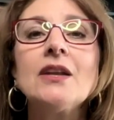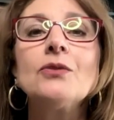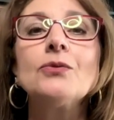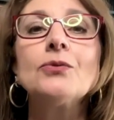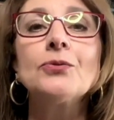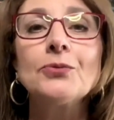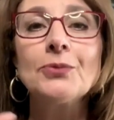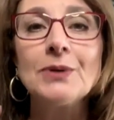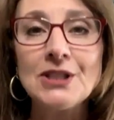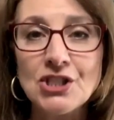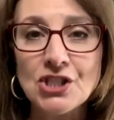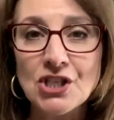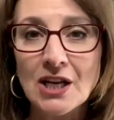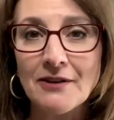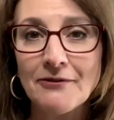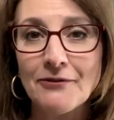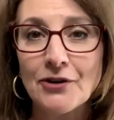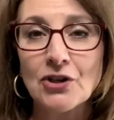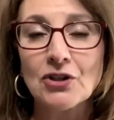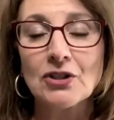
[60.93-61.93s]

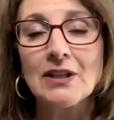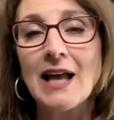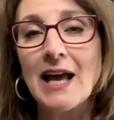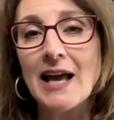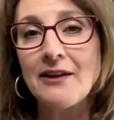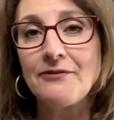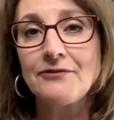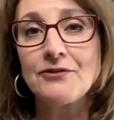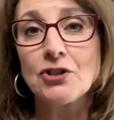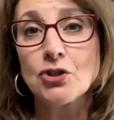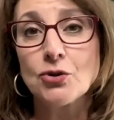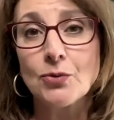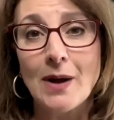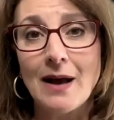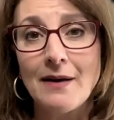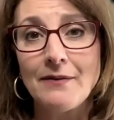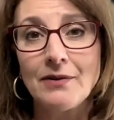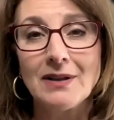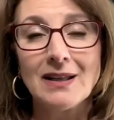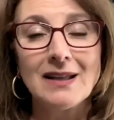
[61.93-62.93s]
enriching for your life to
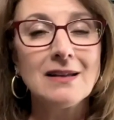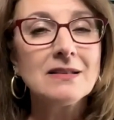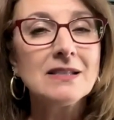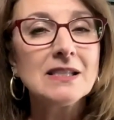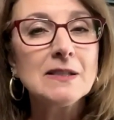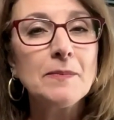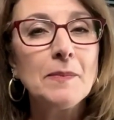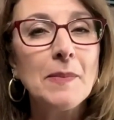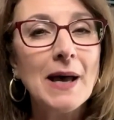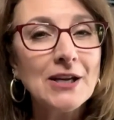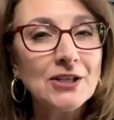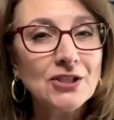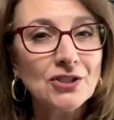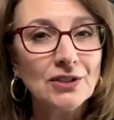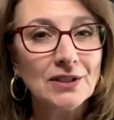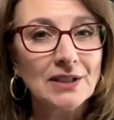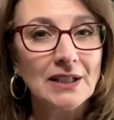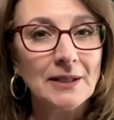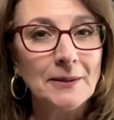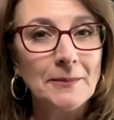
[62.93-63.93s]
travel, and
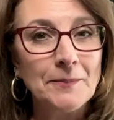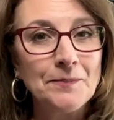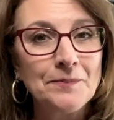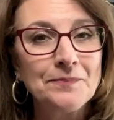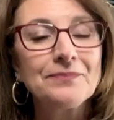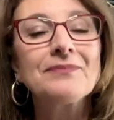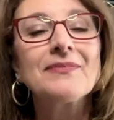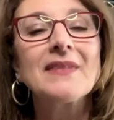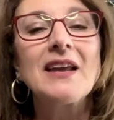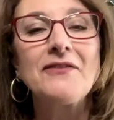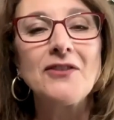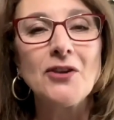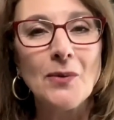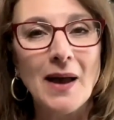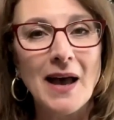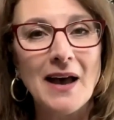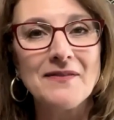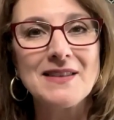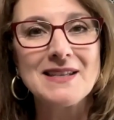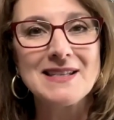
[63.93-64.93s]
especially if you
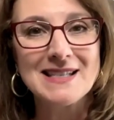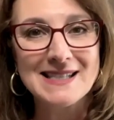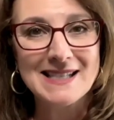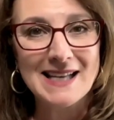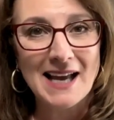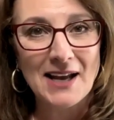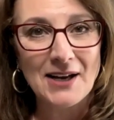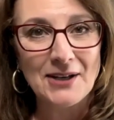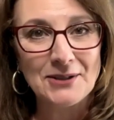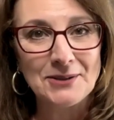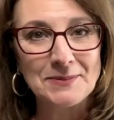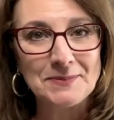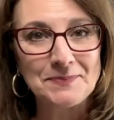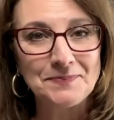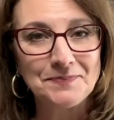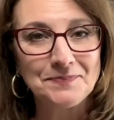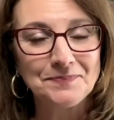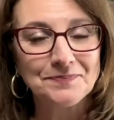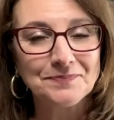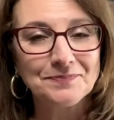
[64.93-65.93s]
have the desire.
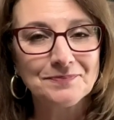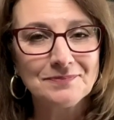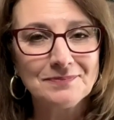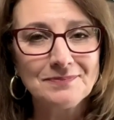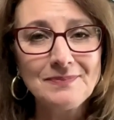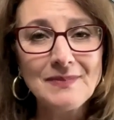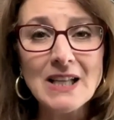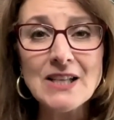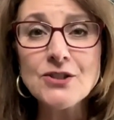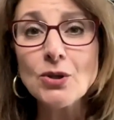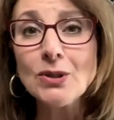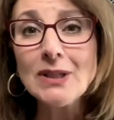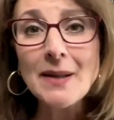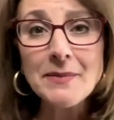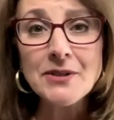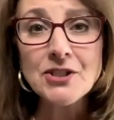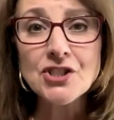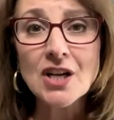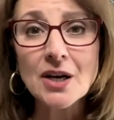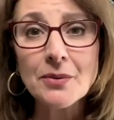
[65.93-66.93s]
So, let
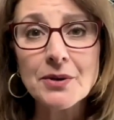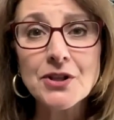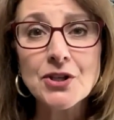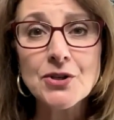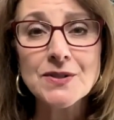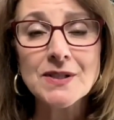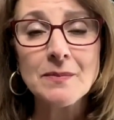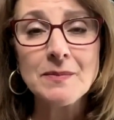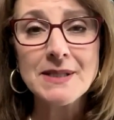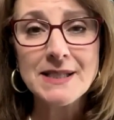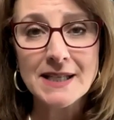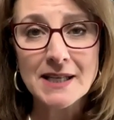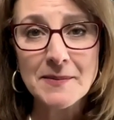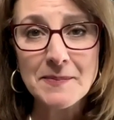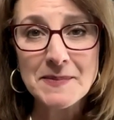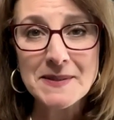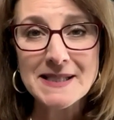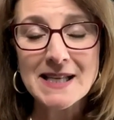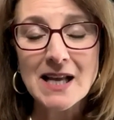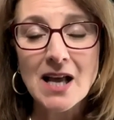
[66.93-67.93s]
me share with you some
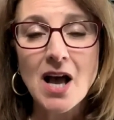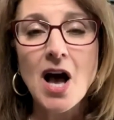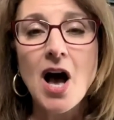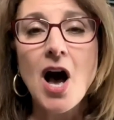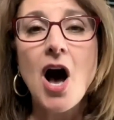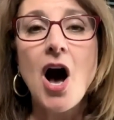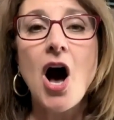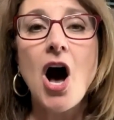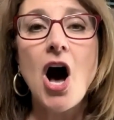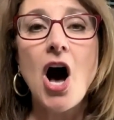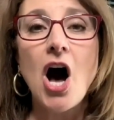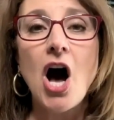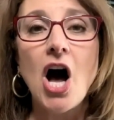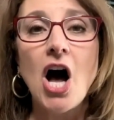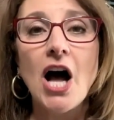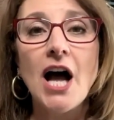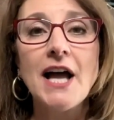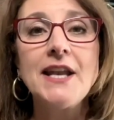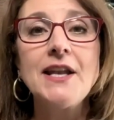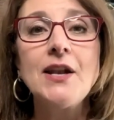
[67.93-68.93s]
tips
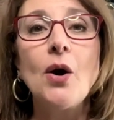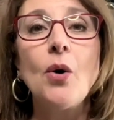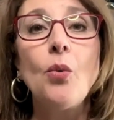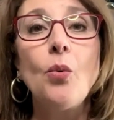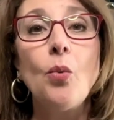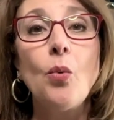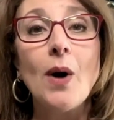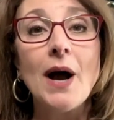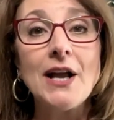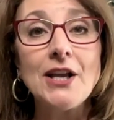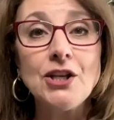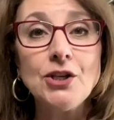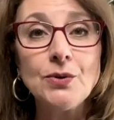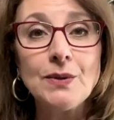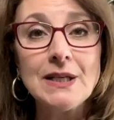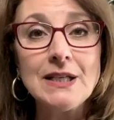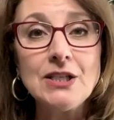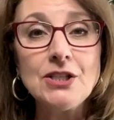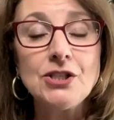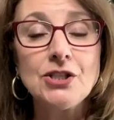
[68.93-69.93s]
on what you
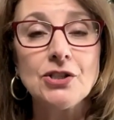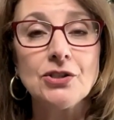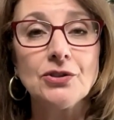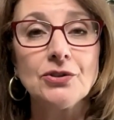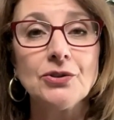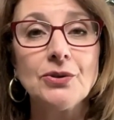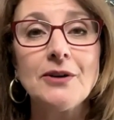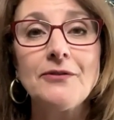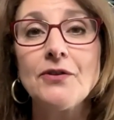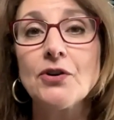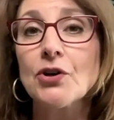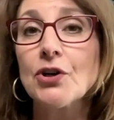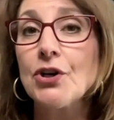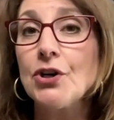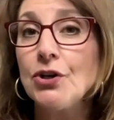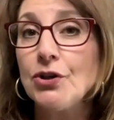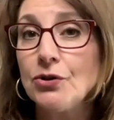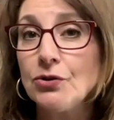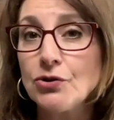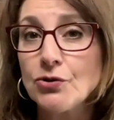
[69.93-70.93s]
can do if you're a
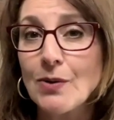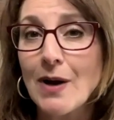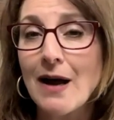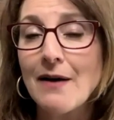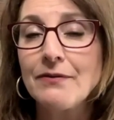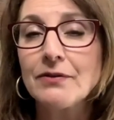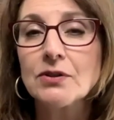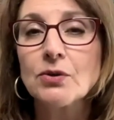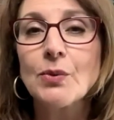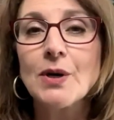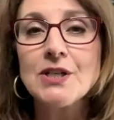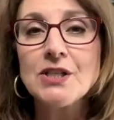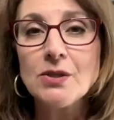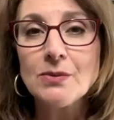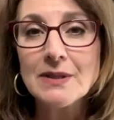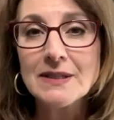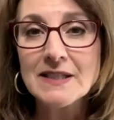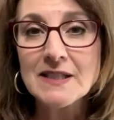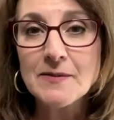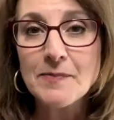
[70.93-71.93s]
new traveler, what
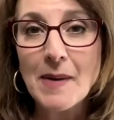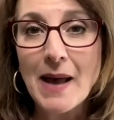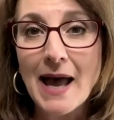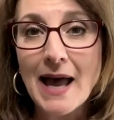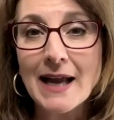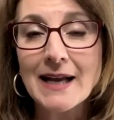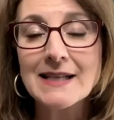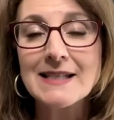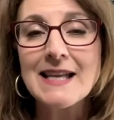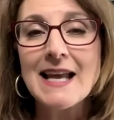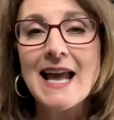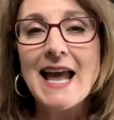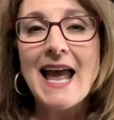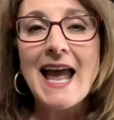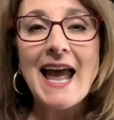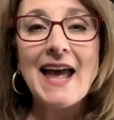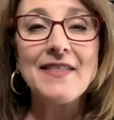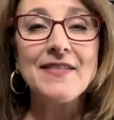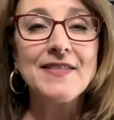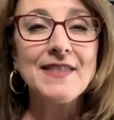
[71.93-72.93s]
to expect,
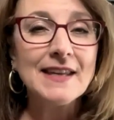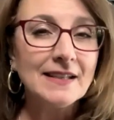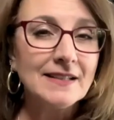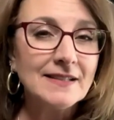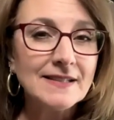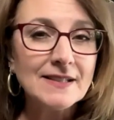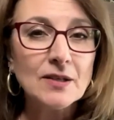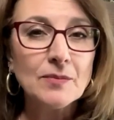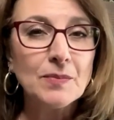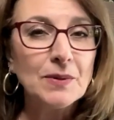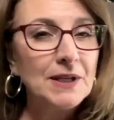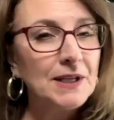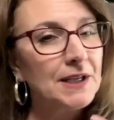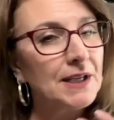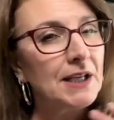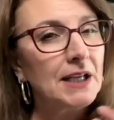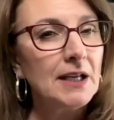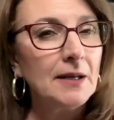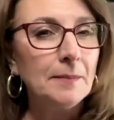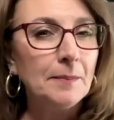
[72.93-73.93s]
and things to
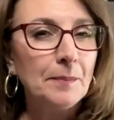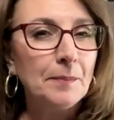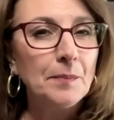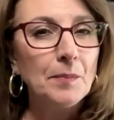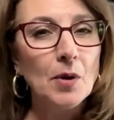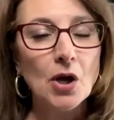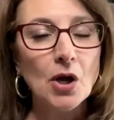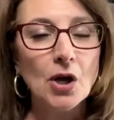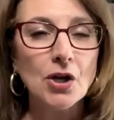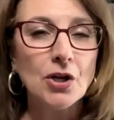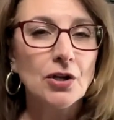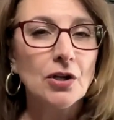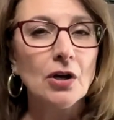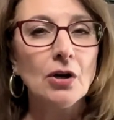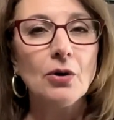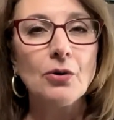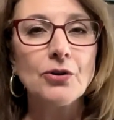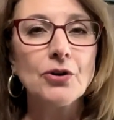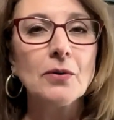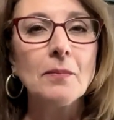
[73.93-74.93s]
keep you
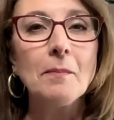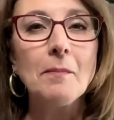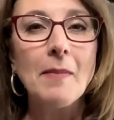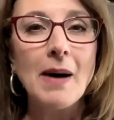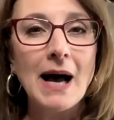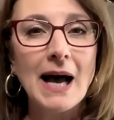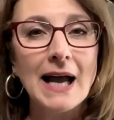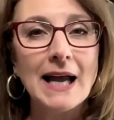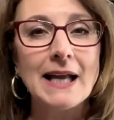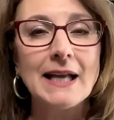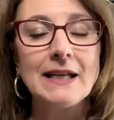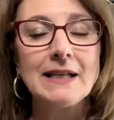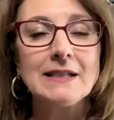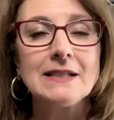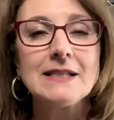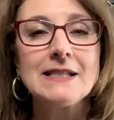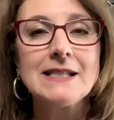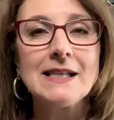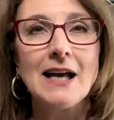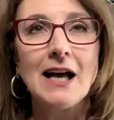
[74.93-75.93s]
know your
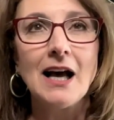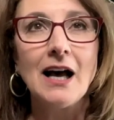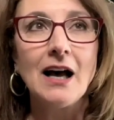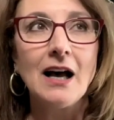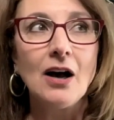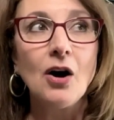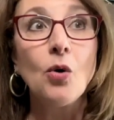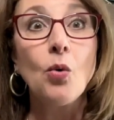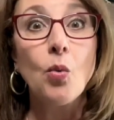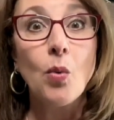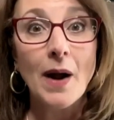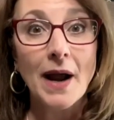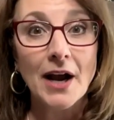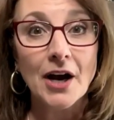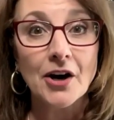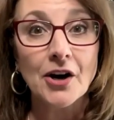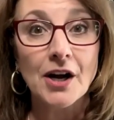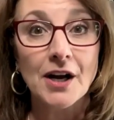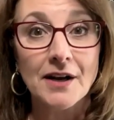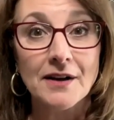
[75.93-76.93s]
mind uh,
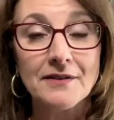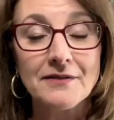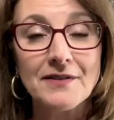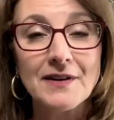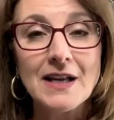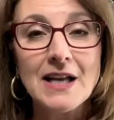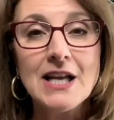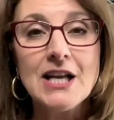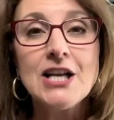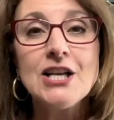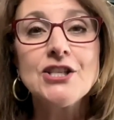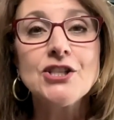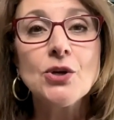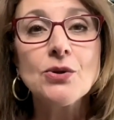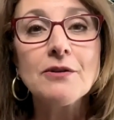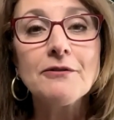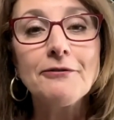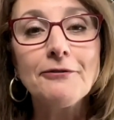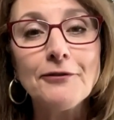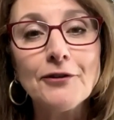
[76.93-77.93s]
aware of so
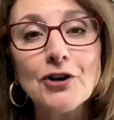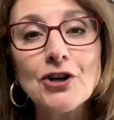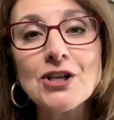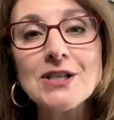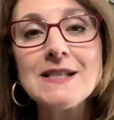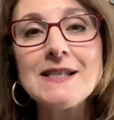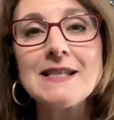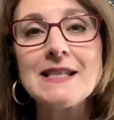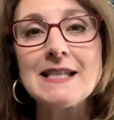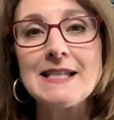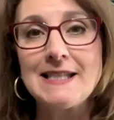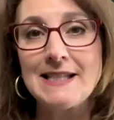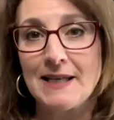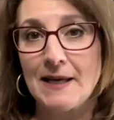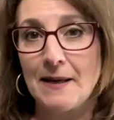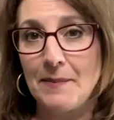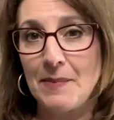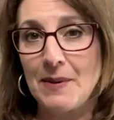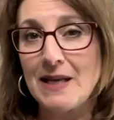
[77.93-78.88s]
the first tip